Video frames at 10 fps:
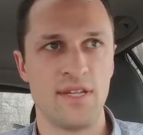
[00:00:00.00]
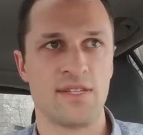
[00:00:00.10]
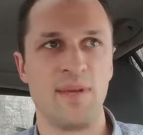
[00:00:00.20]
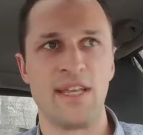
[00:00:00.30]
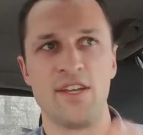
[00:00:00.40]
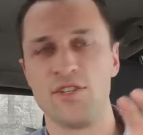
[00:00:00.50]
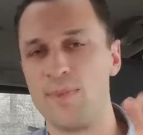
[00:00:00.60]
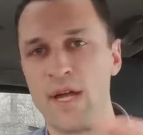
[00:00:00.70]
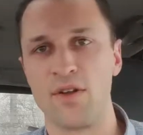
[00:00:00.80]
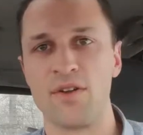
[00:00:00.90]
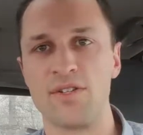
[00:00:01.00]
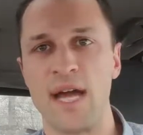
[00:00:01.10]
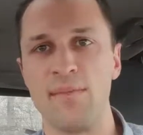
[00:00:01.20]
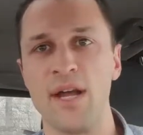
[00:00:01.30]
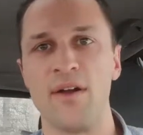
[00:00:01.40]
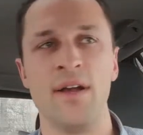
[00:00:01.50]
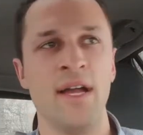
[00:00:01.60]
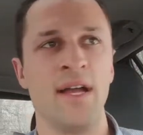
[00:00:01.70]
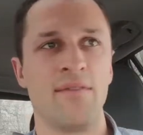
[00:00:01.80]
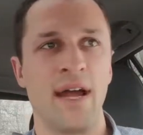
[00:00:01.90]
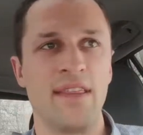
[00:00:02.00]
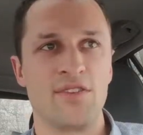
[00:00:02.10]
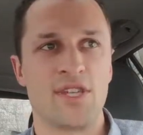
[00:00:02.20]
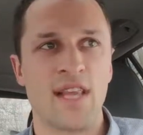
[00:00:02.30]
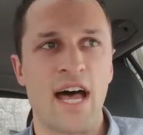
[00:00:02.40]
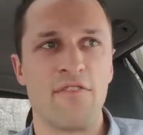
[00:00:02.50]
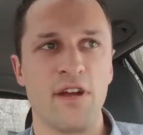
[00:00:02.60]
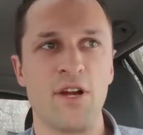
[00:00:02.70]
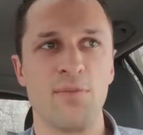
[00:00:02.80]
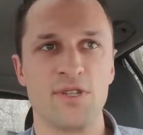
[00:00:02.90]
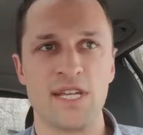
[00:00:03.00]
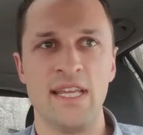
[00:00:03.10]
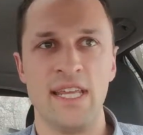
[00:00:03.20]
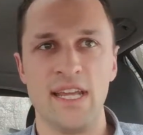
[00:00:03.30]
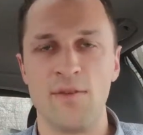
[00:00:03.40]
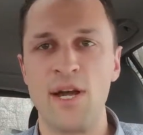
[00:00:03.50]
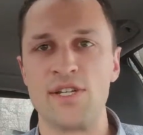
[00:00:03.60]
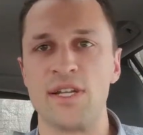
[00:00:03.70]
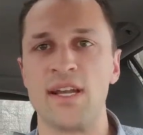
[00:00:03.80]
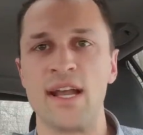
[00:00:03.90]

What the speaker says: Doesn't mean that you spend all your time there, right? There's a lot of variables in the equation,